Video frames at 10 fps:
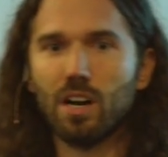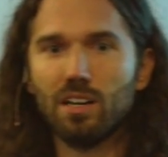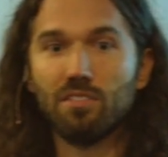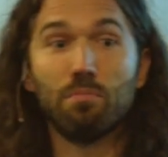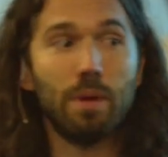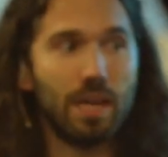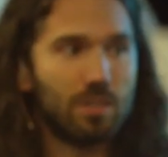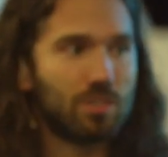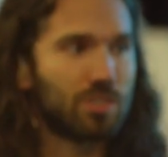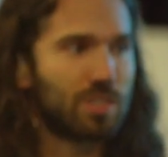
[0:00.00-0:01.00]
of
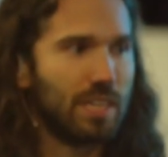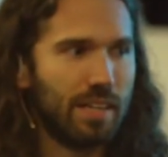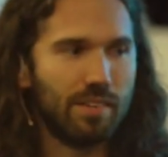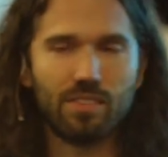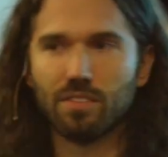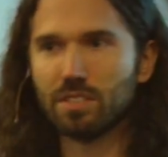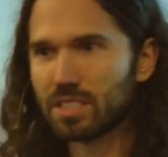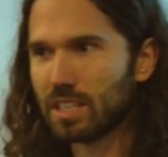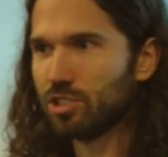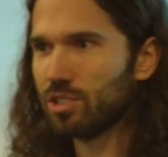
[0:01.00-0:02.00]
males in
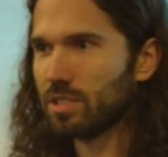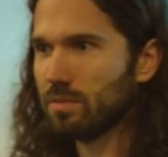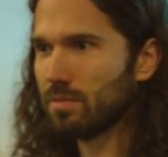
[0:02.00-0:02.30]
civilization.